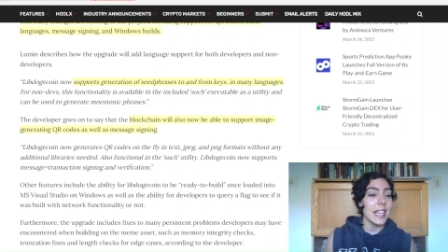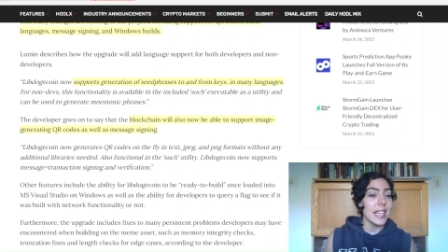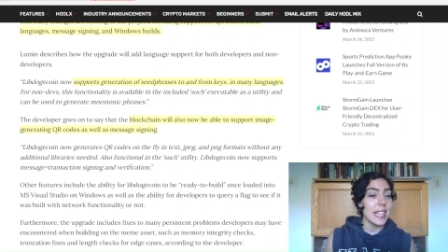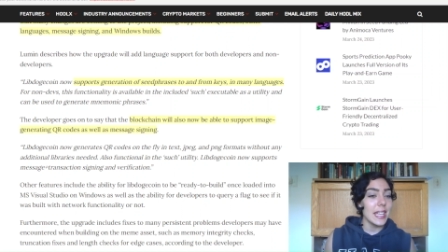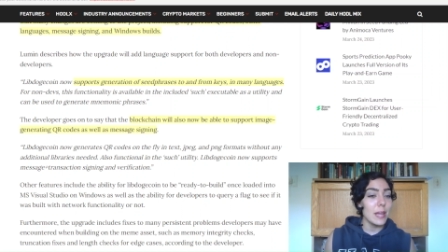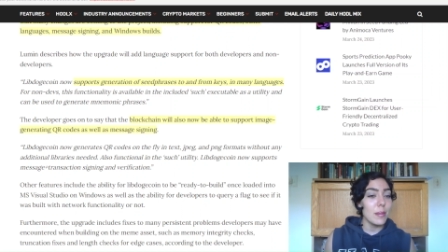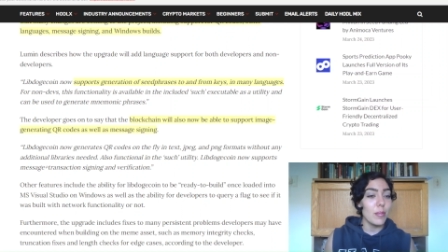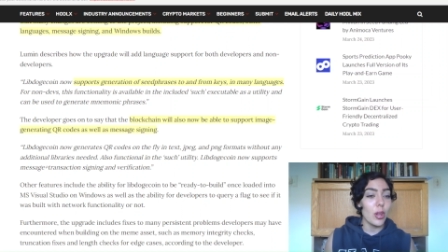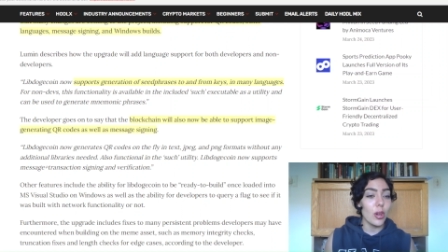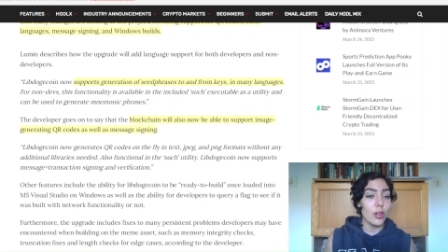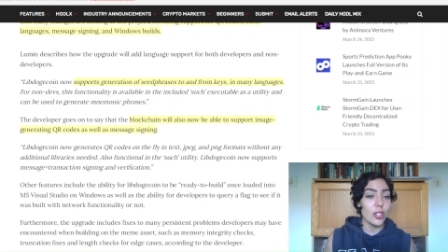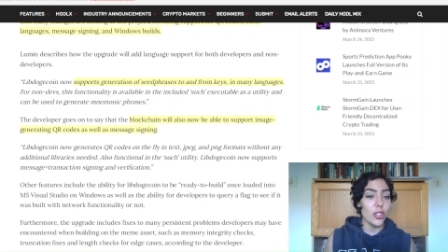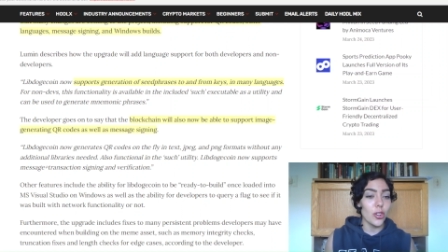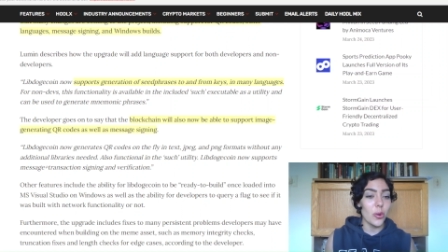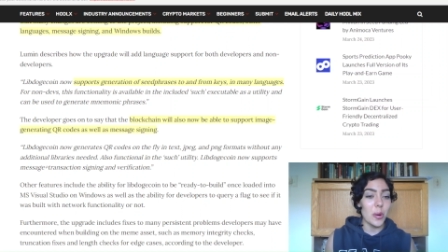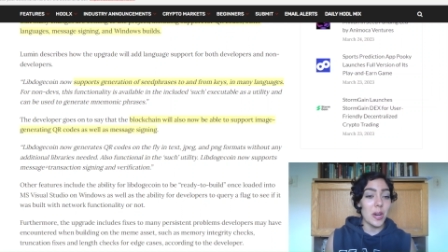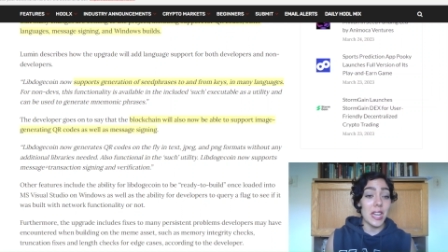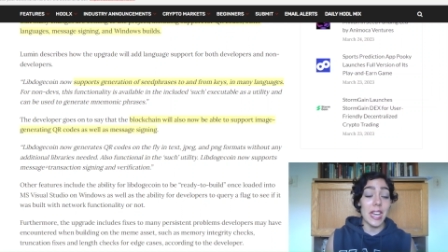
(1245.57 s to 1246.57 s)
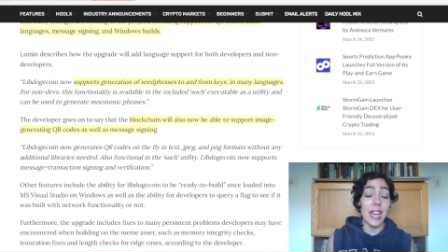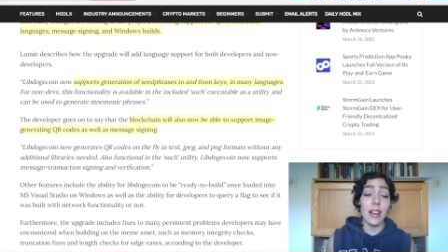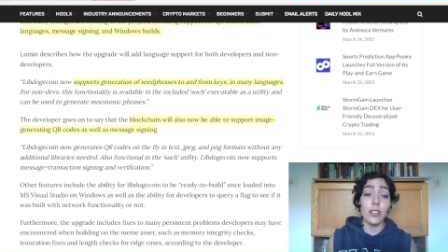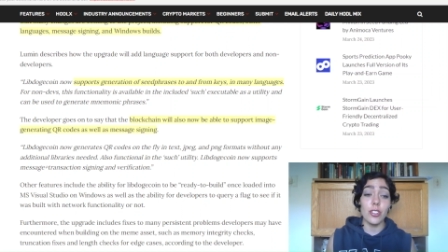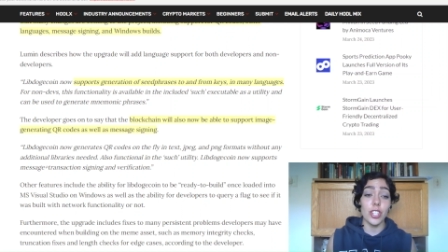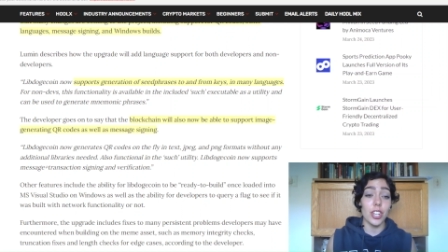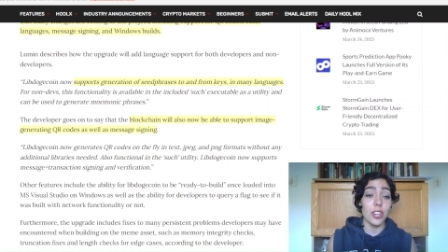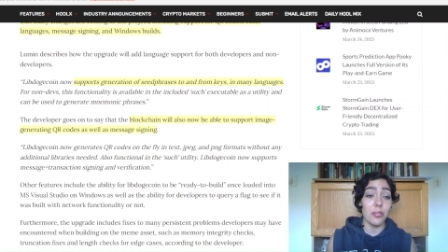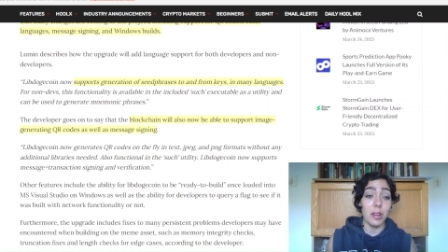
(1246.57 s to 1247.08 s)
LibDogecoin now
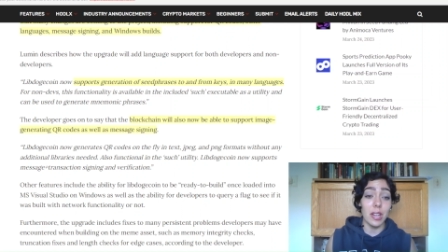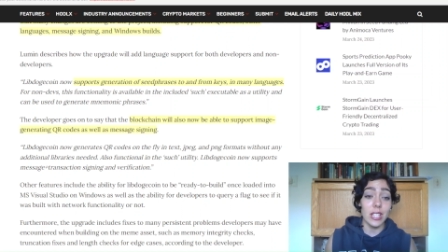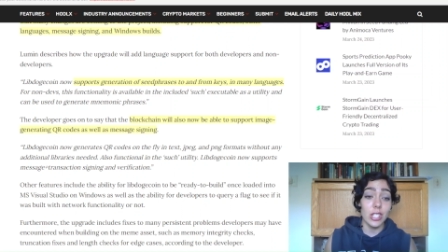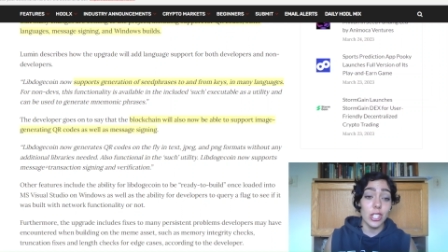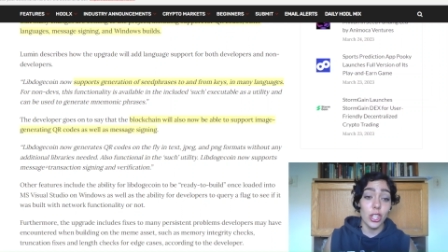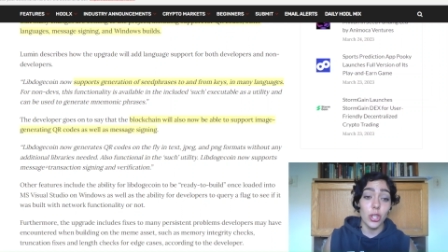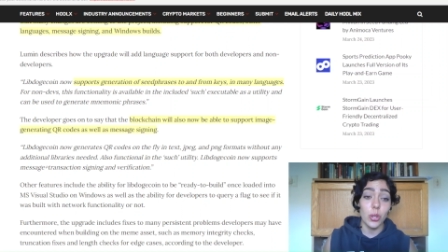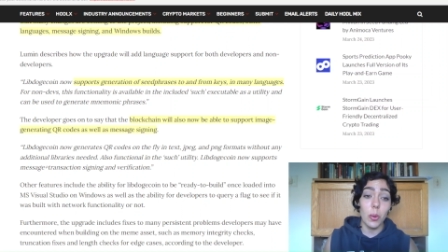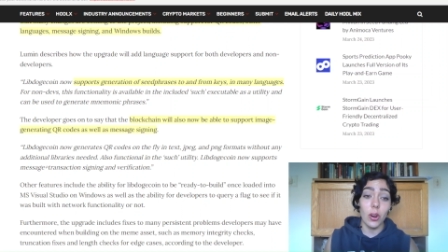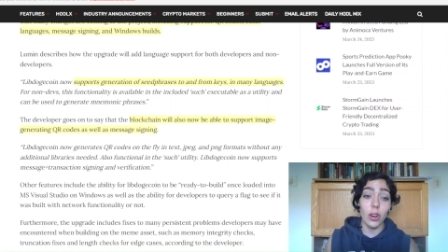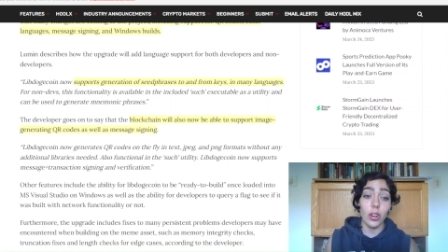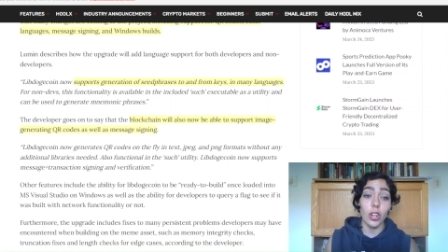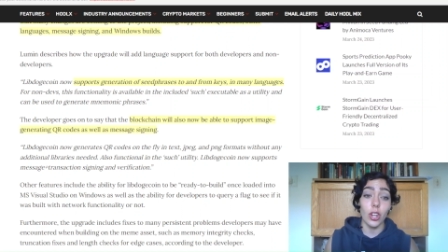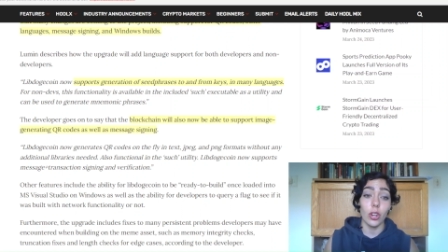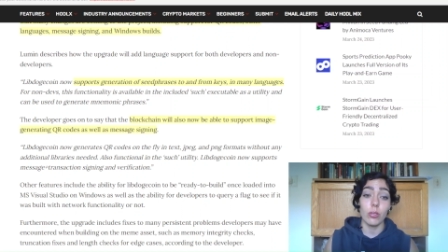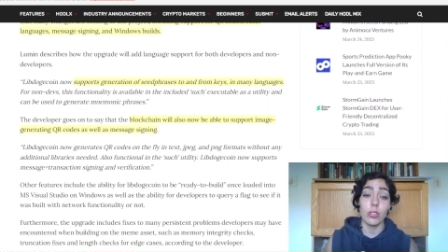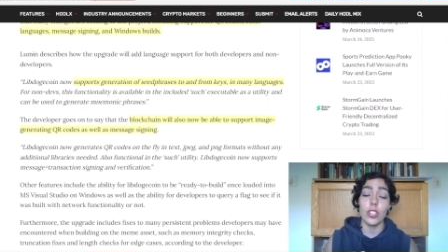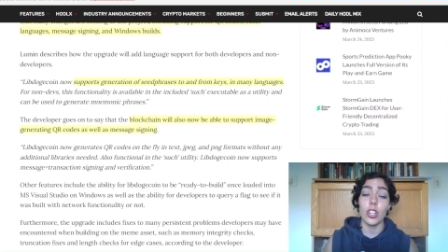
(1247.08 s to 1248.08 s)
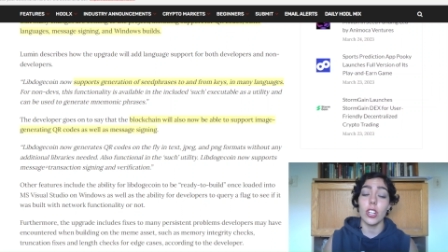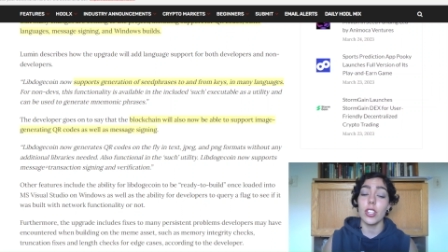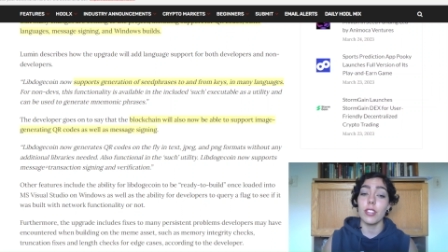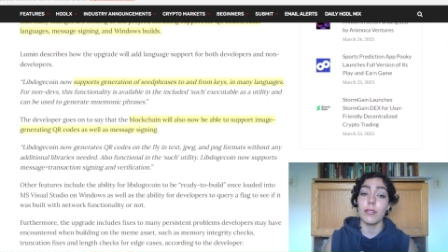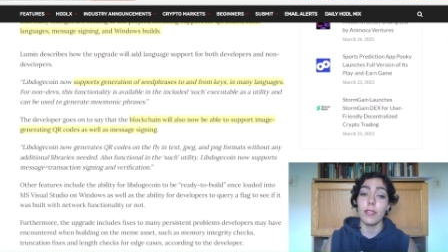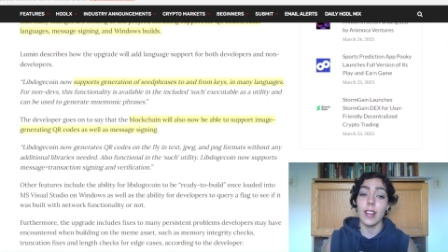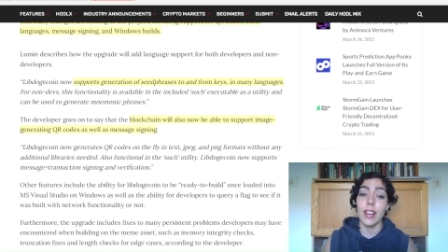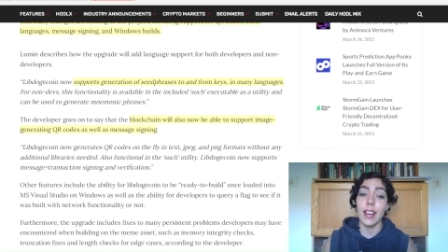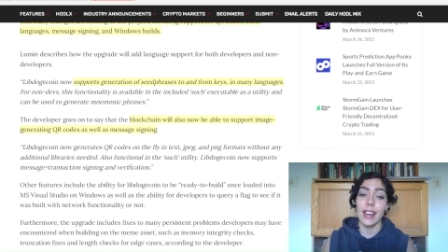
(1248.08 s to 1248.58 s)
generates Q R codes on the
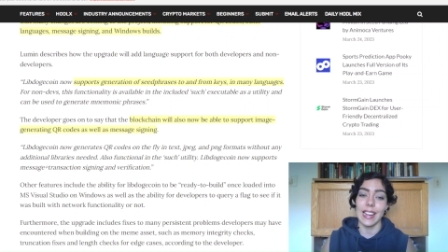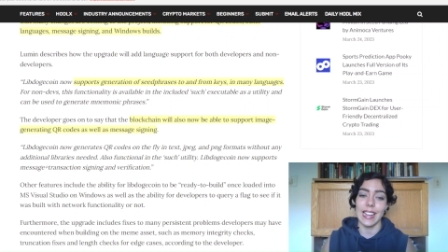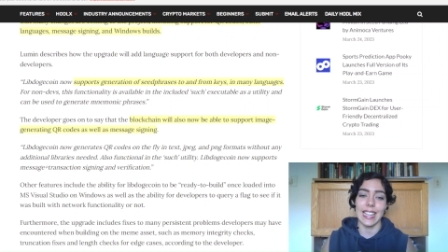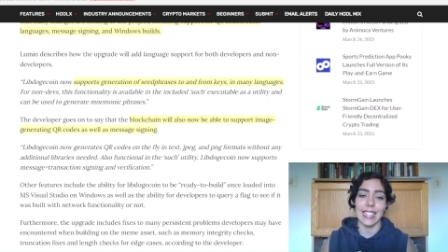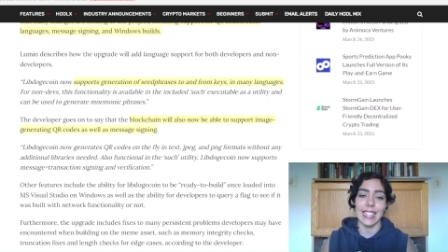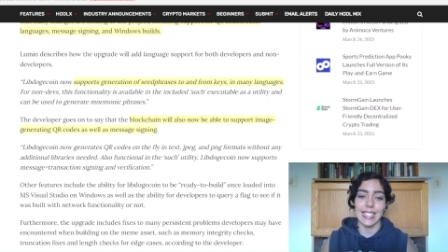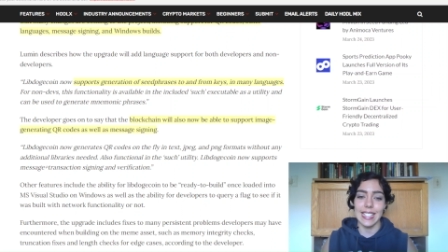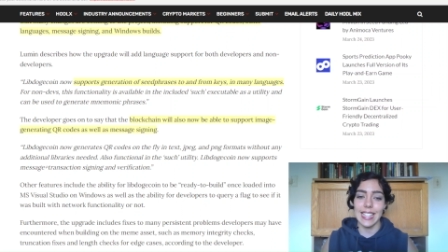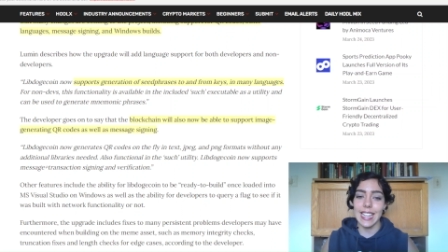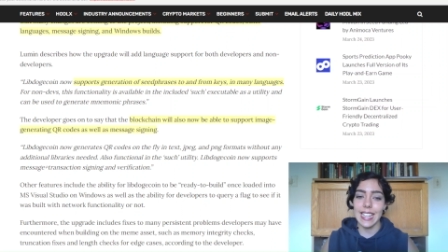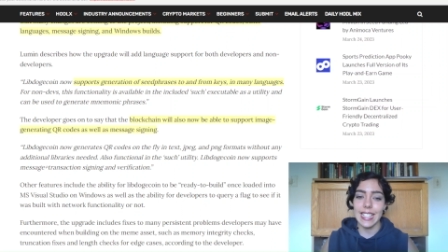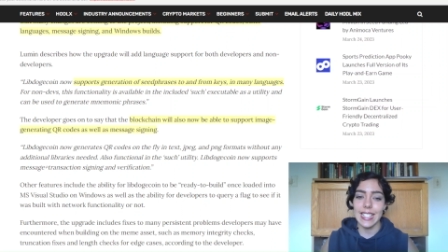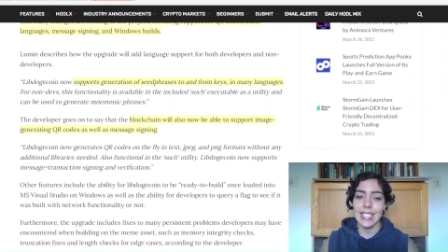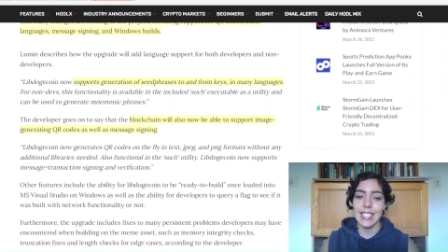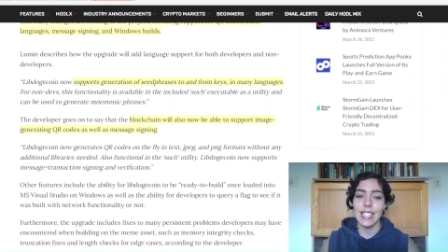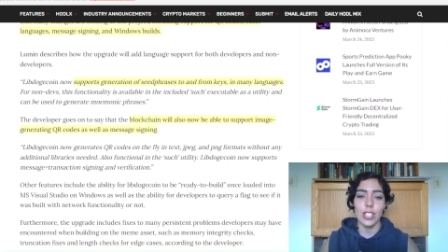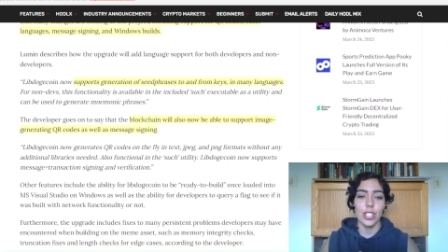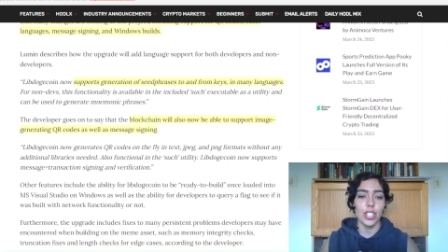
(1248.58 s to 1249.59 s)
fly in text,